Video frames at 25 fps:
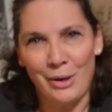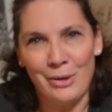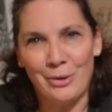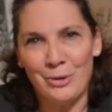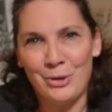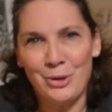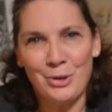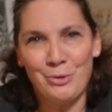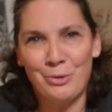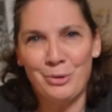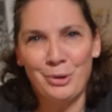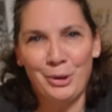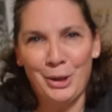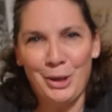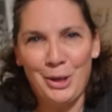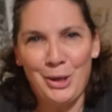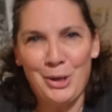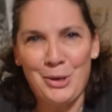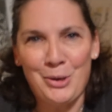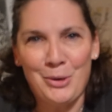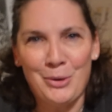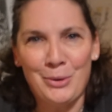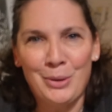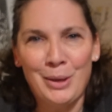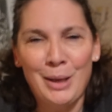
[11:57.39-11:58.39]
They're just really
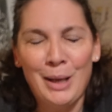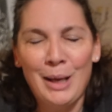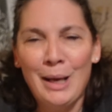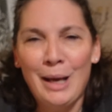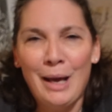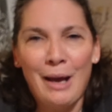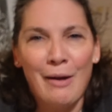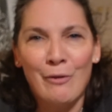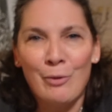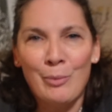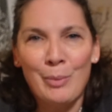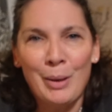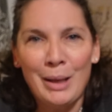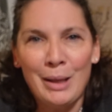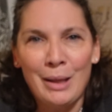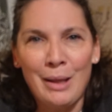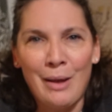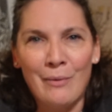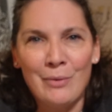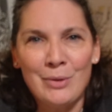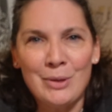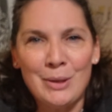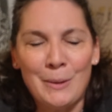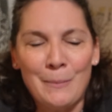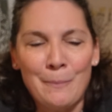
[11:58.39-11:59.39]
cute. Everybody
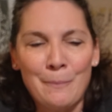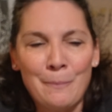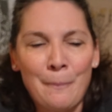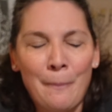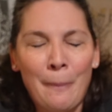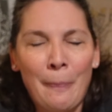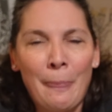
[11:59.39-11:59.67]
loves them.